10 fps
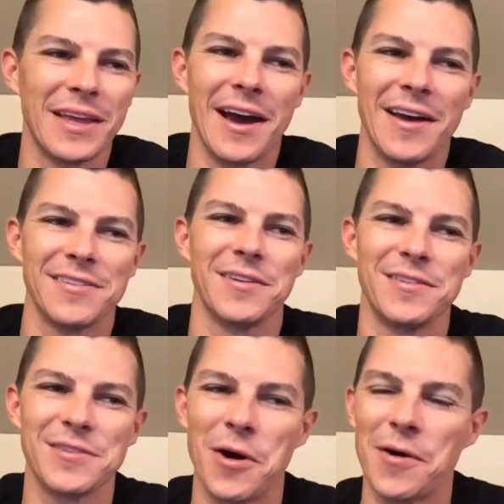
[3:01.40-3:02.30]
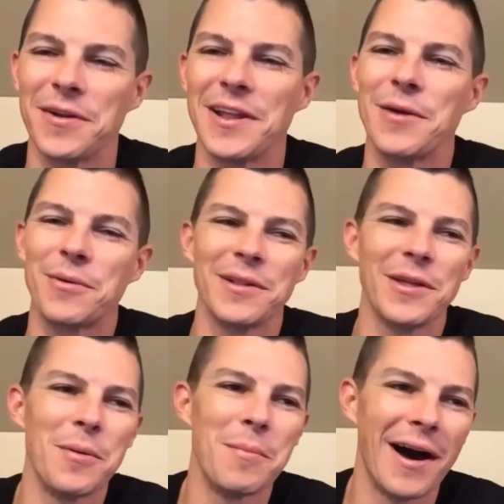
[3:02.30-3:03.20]
guys on this call today, we're a
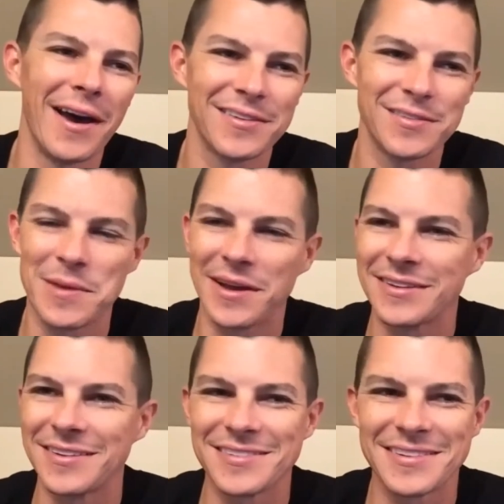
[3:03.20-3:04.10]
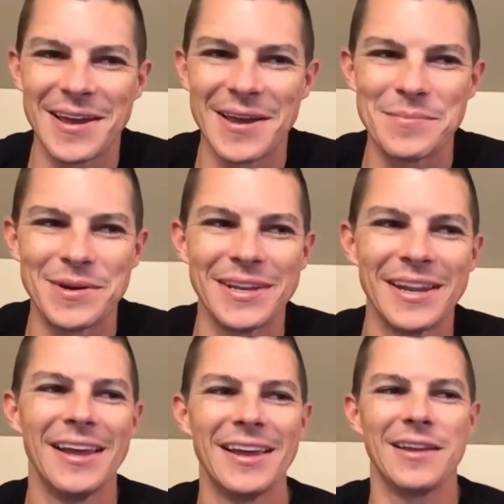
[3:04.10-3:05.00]
little biased about this state, but
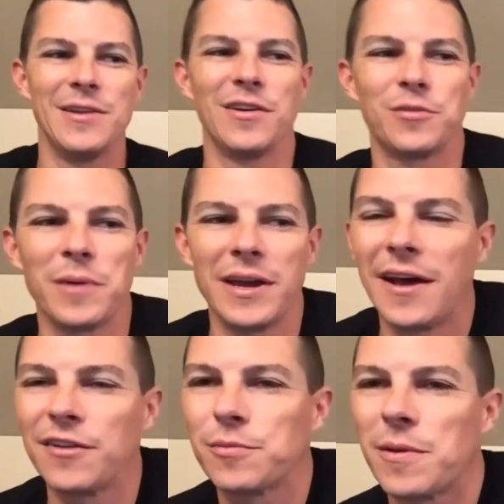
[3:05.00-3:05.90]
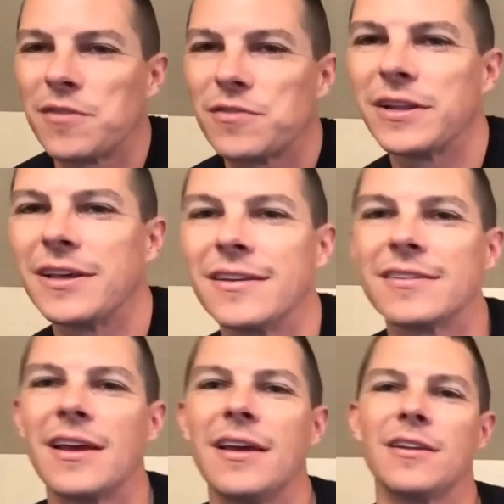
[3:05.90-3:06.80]
can you explain how special it is
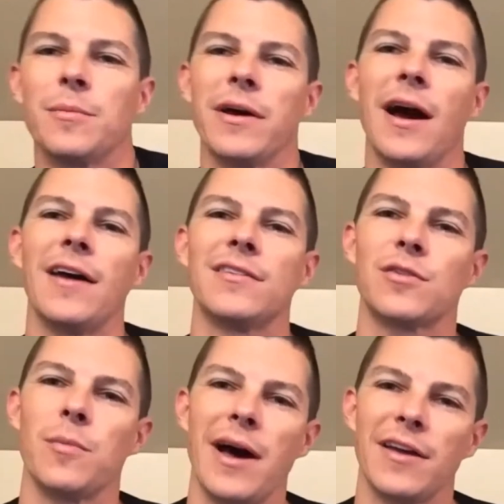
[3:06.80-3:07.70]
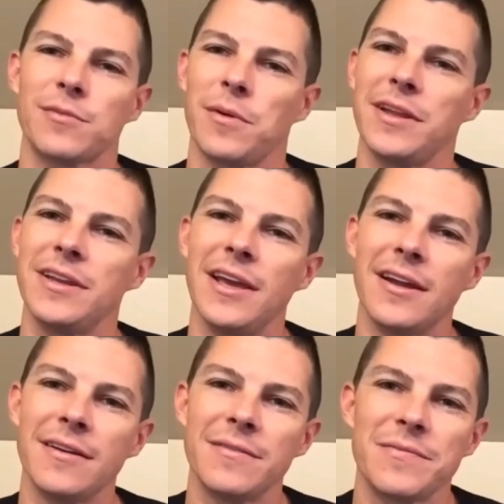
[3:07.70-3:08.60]
to play high school basketball in Indiana?